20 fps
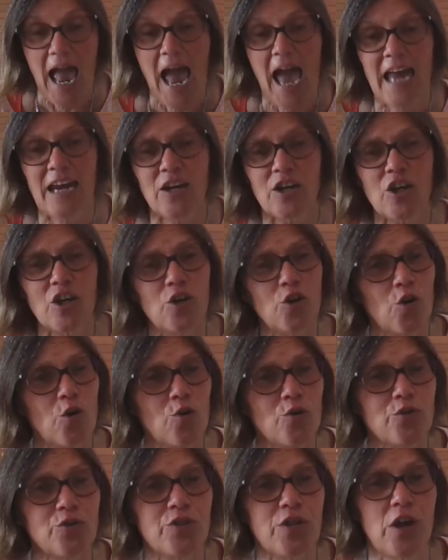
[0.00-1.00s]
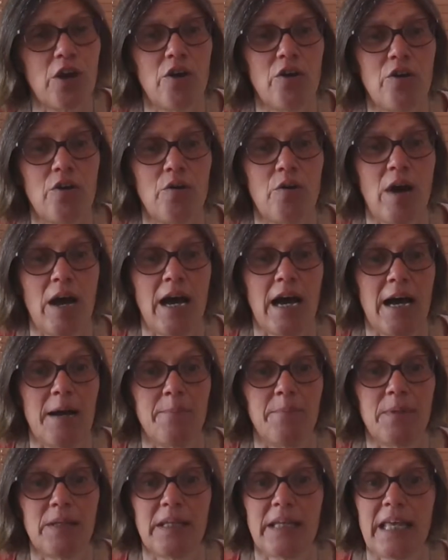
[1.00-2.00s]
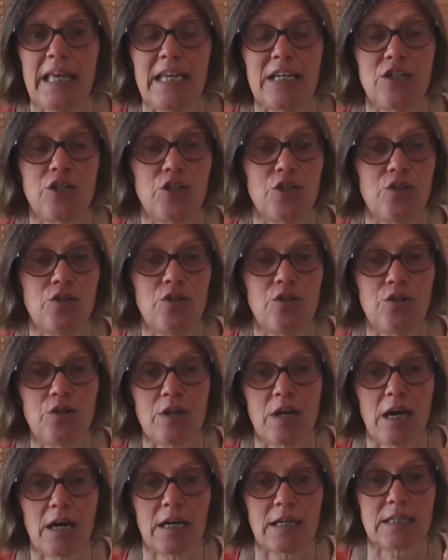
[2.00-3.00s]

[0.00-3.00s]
And it can also lead to